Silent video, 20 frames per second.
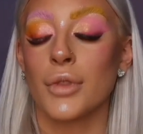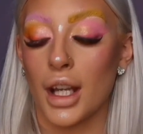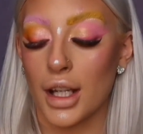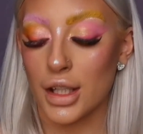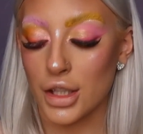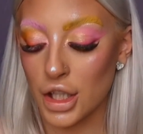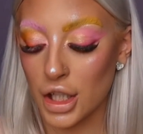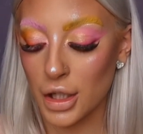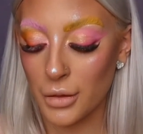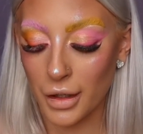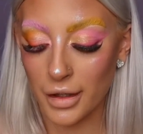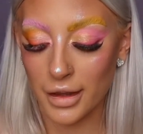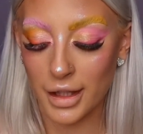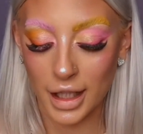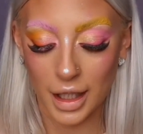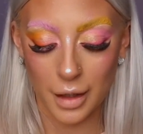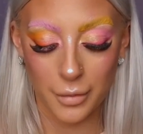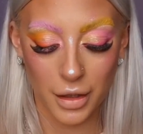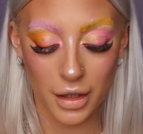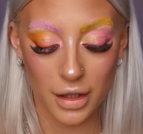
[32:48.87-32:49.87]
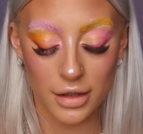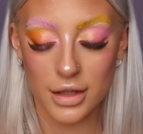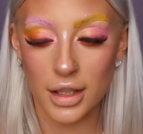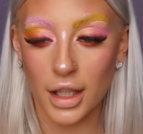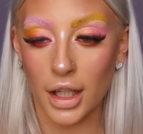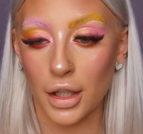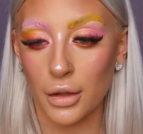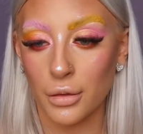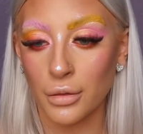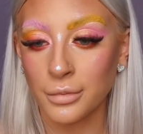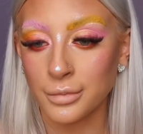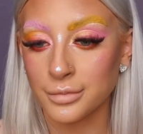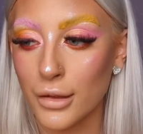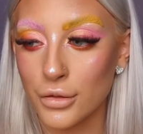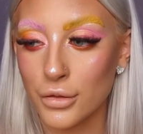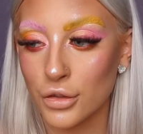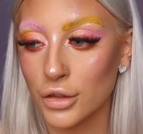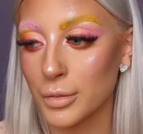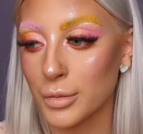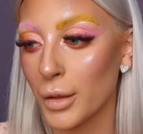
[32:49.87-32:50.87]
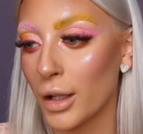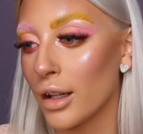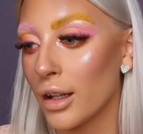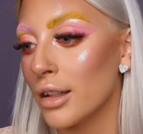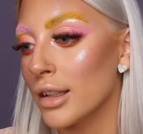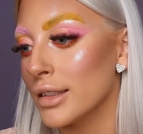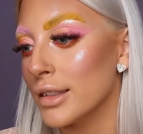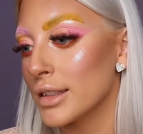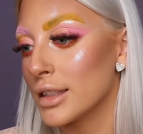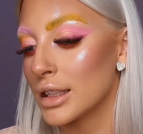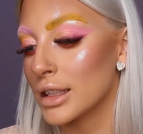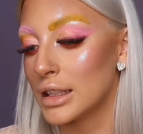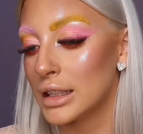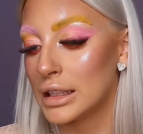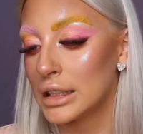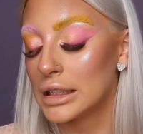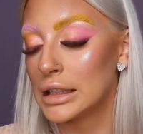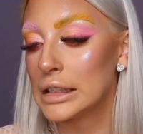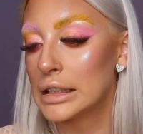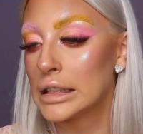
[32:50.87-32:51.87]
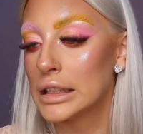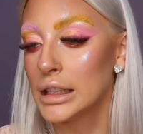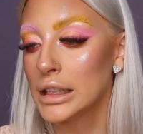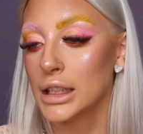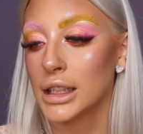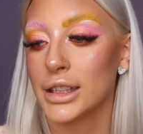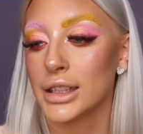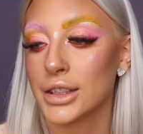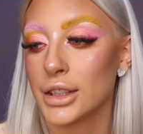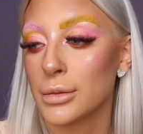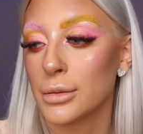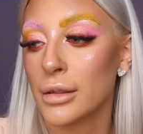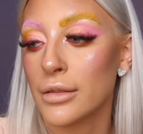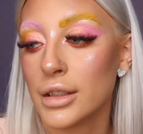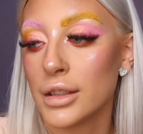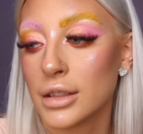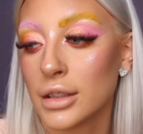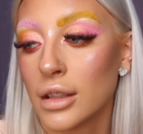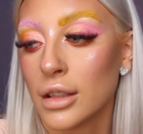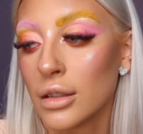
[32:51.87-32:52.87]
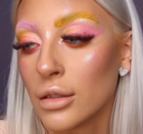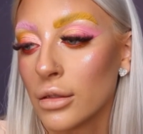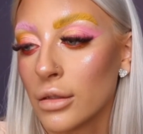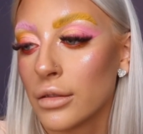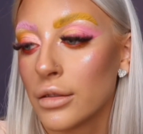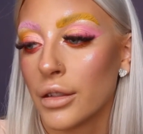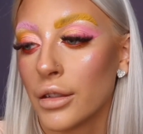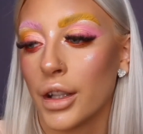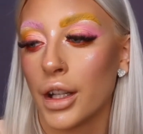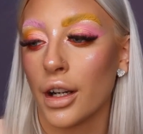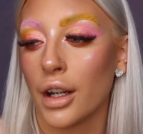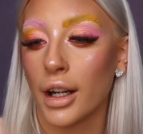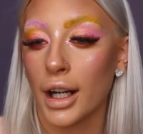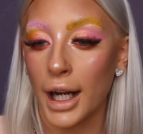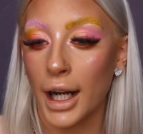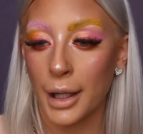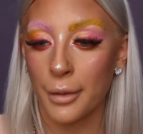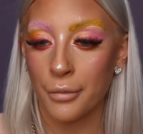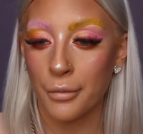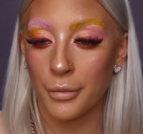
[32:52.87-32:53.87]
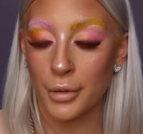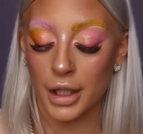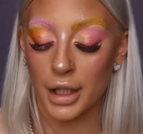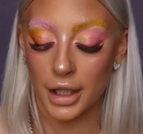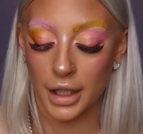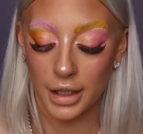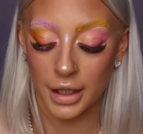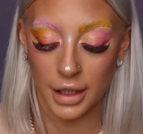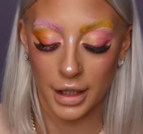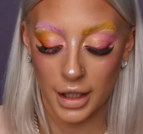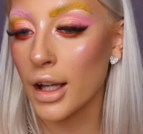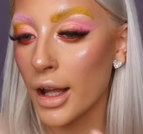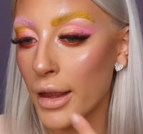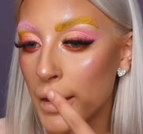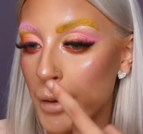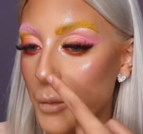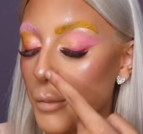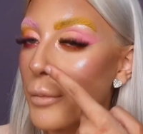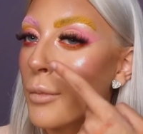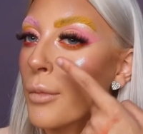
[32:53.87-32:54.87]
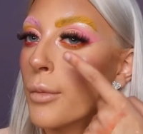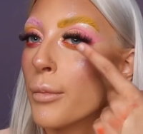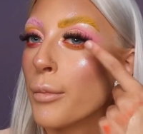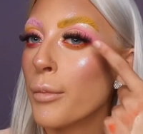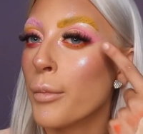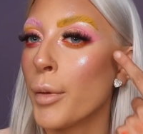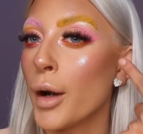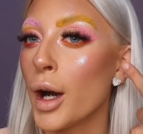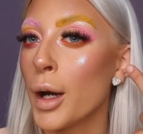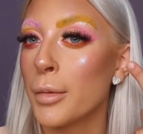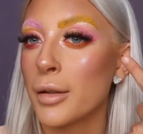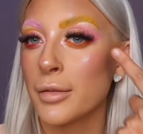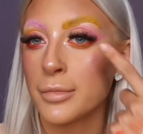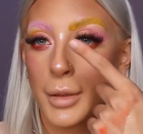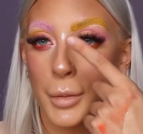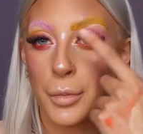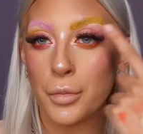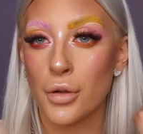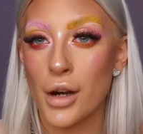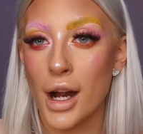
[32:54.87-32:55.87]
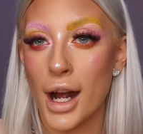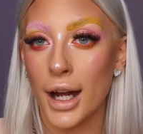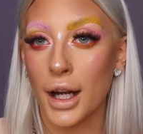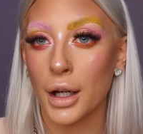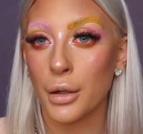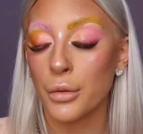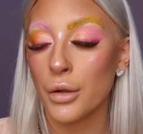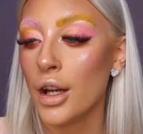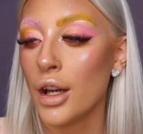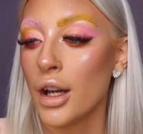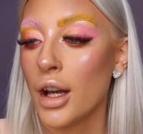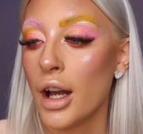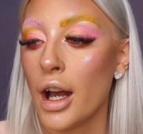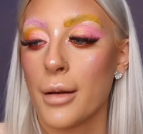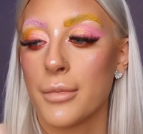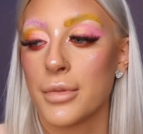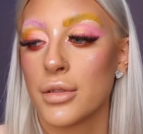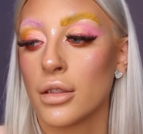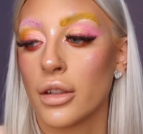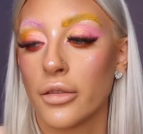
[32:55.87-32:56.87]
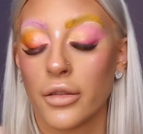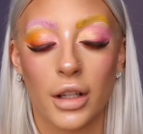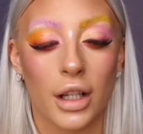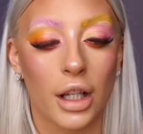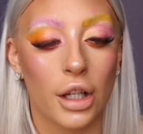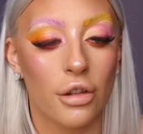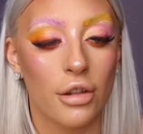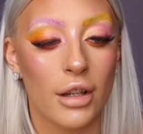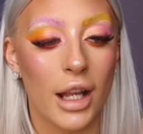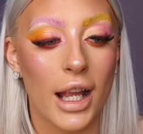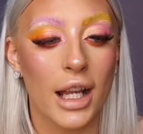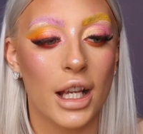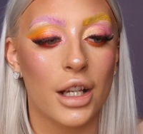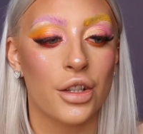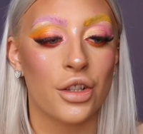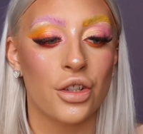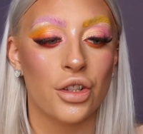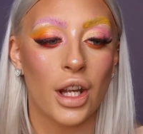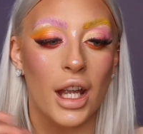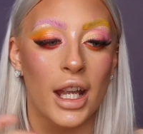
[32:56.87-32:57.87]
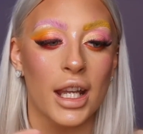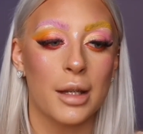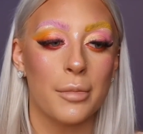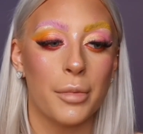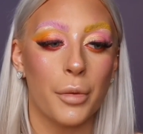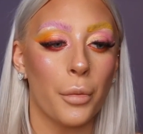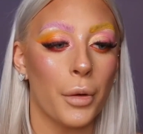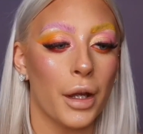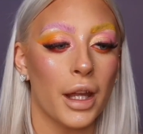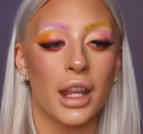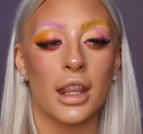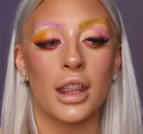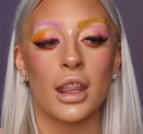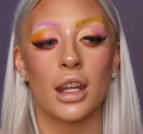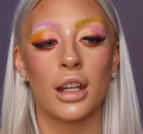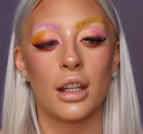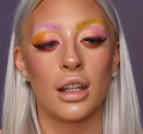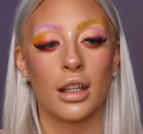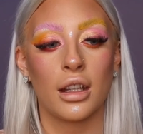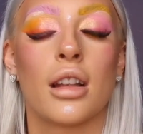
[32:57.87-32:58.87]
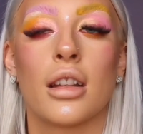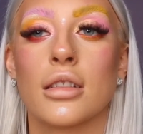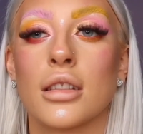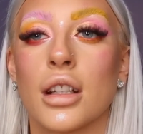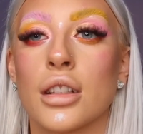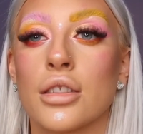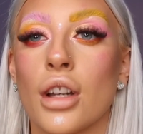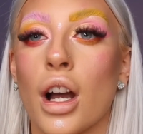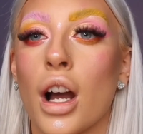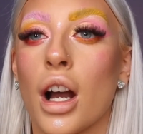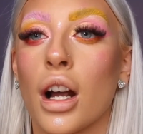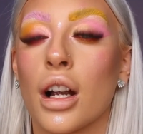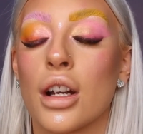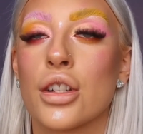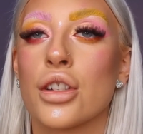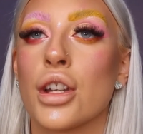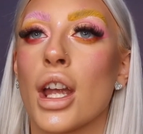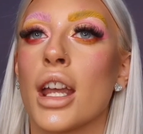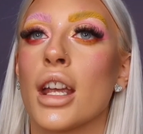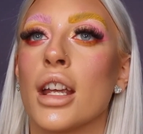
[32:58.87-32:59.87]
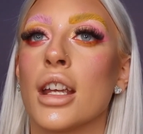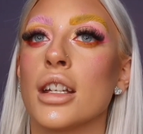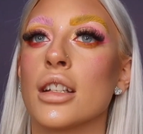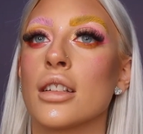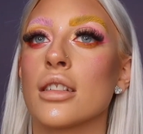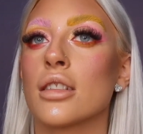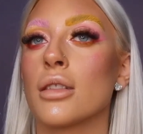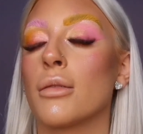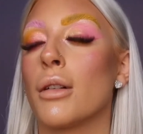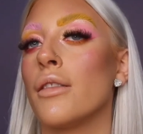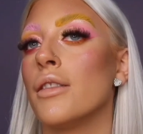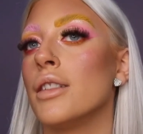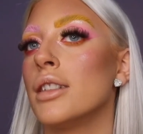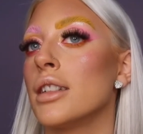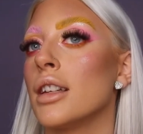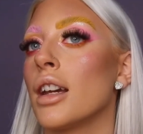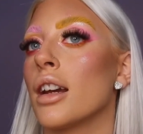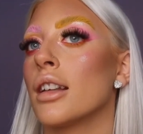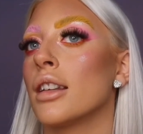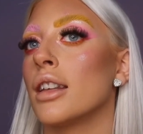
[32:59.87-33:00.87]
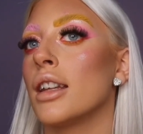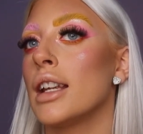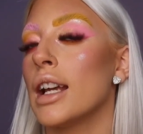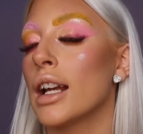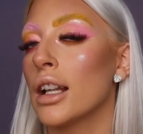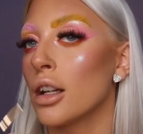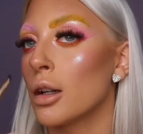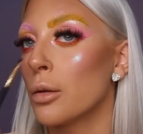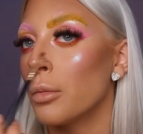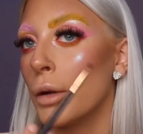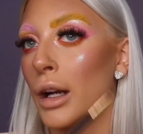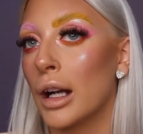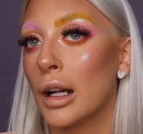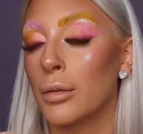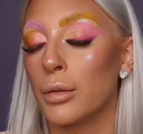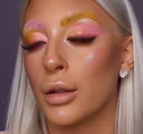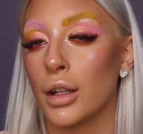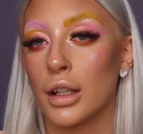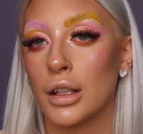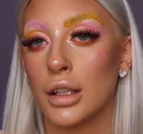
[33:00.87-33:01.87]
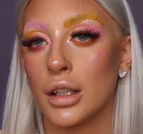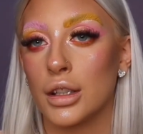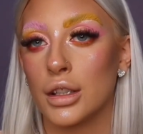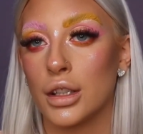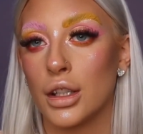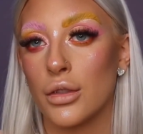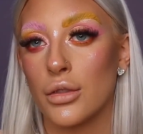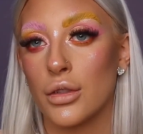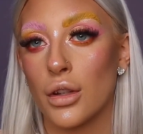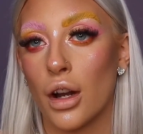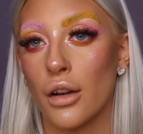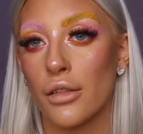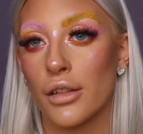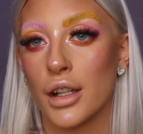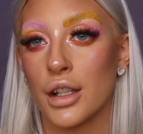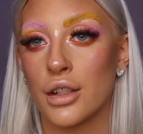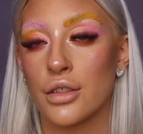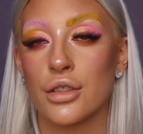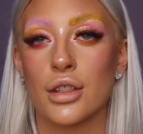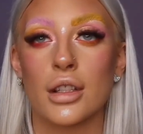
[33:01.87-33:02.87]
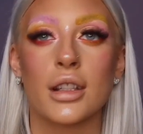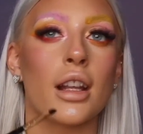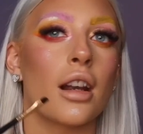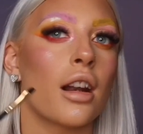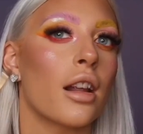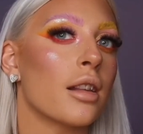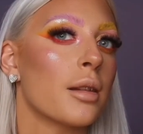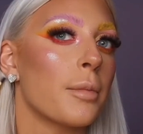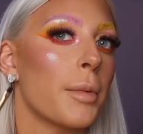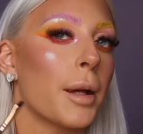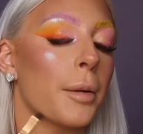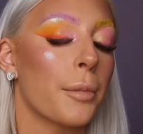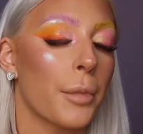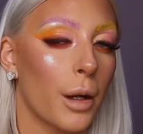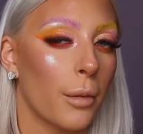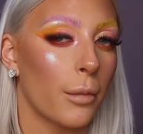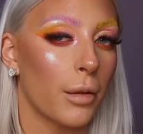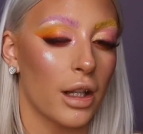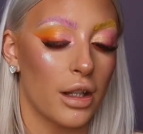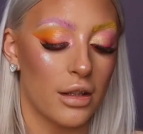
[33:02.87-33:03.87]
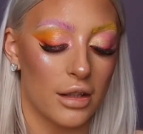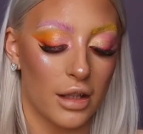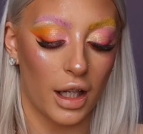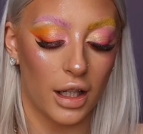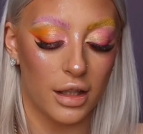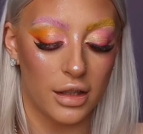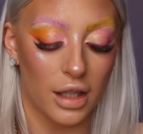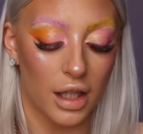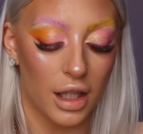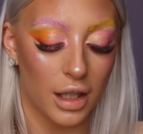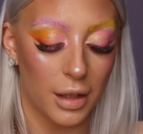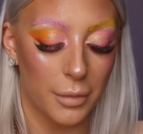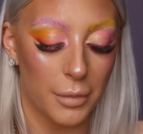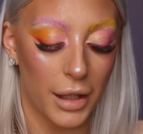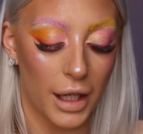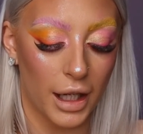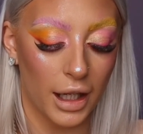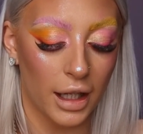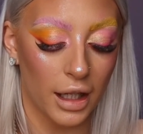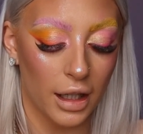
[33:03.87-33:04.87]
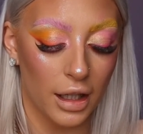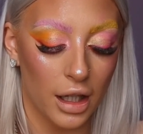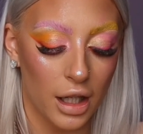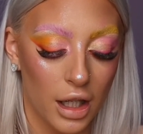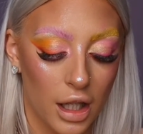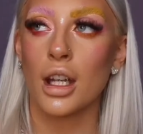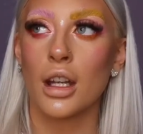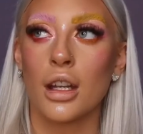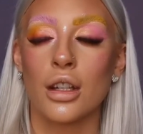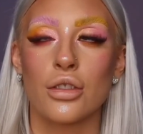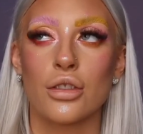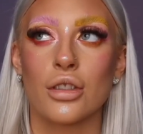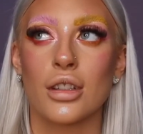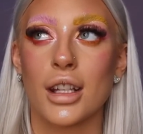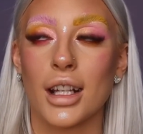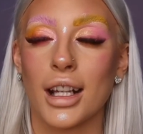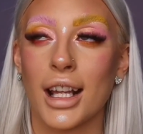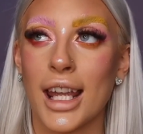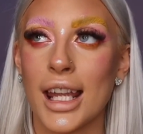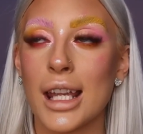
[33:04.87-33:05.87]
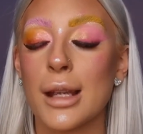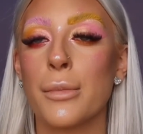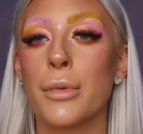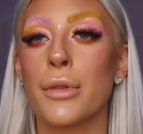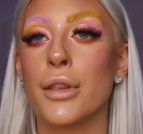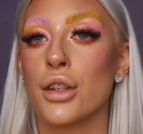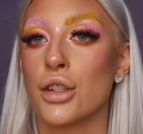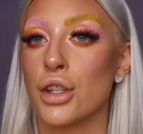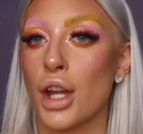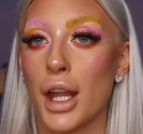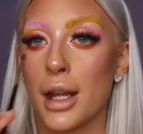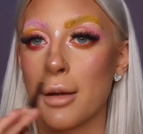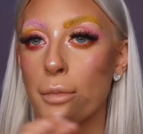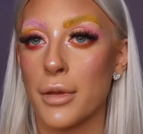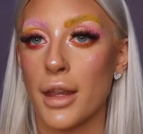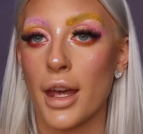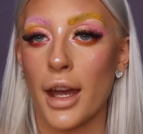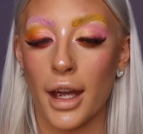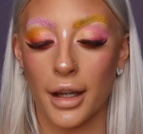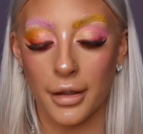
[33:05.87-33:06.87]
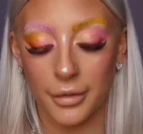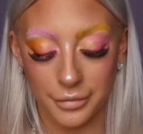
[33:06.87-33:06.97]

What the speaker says: Do you know what I think I'm going to do? Just because I don't know if it's going to look funny on camera. At the bottom of my brow, I'm sort of going to create a shape with a darker shade. So obviously on the yellow brow I'm going to use orange, and then on the pink brow I'm going to use darker pink, just to keep the shape there.